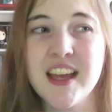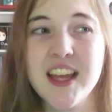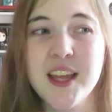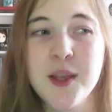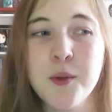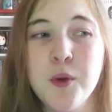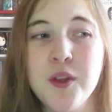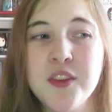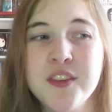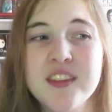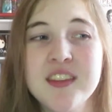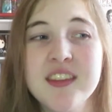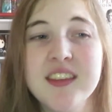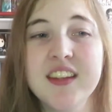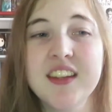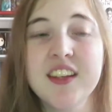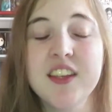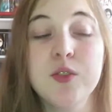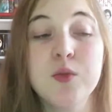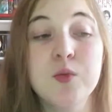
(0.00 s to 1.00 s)
It wasn't
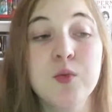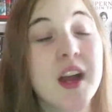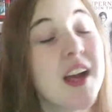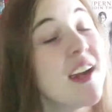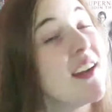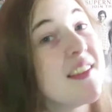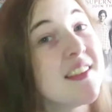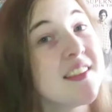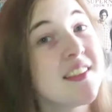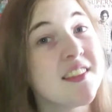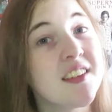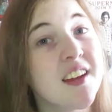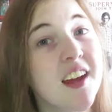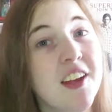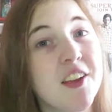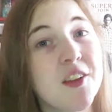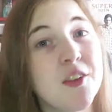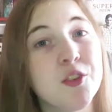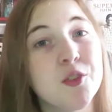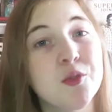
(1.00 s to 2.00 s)
the writing
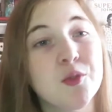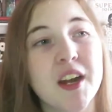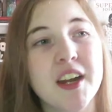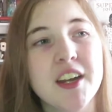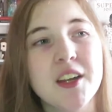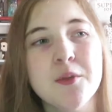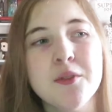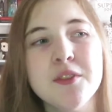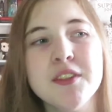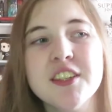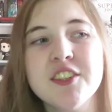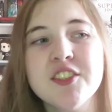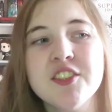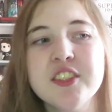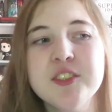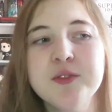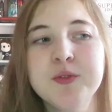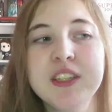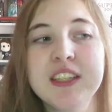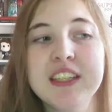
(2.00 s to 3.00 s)
style. The writing was
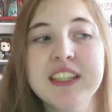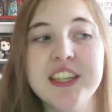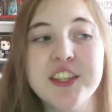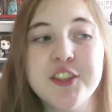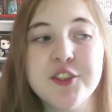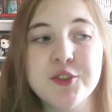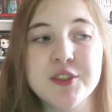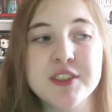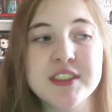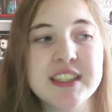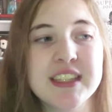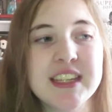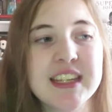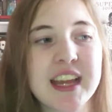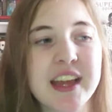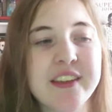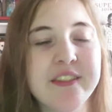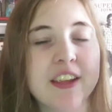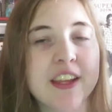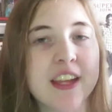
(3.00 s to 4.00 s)
actually really
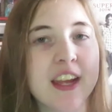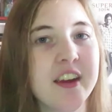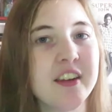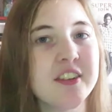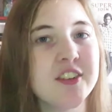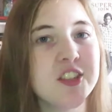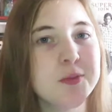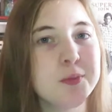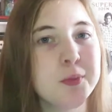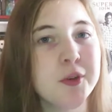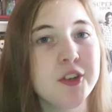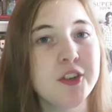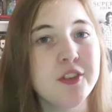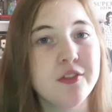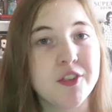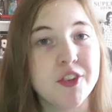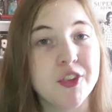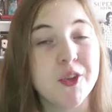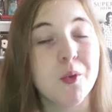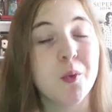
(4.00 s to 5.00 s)
interesting and the character's point of
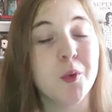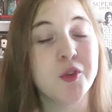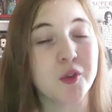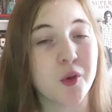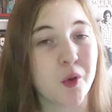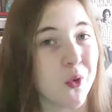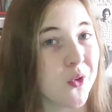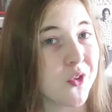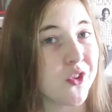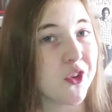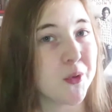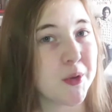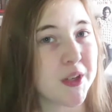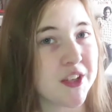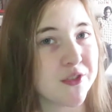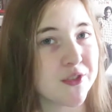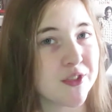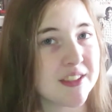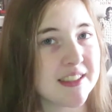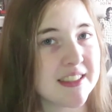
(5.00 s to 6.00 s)
view was also
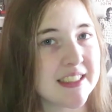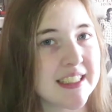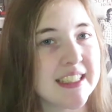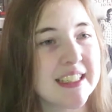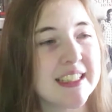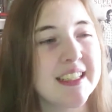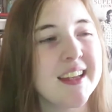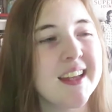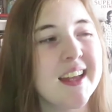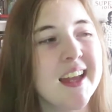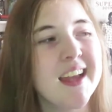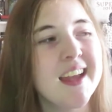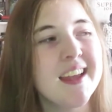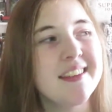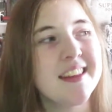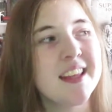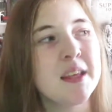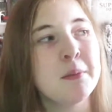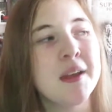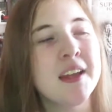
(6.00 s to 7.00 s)
interesting.
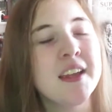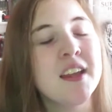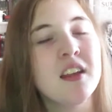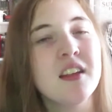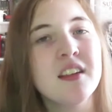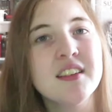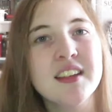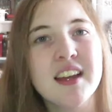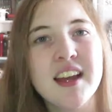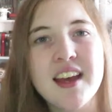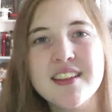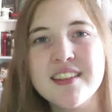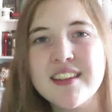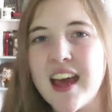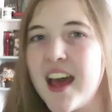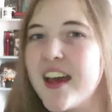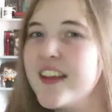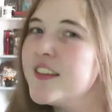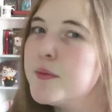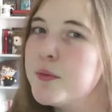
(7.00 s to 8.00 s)
The main character has
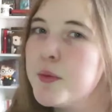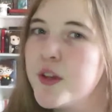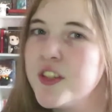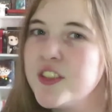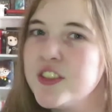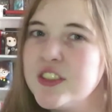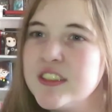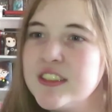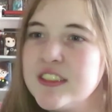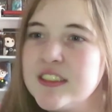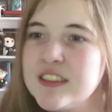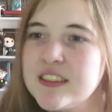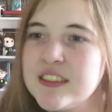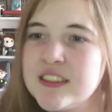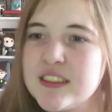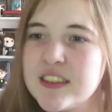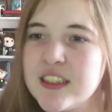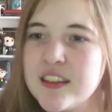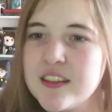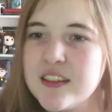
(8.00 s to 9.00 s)
Asperger's.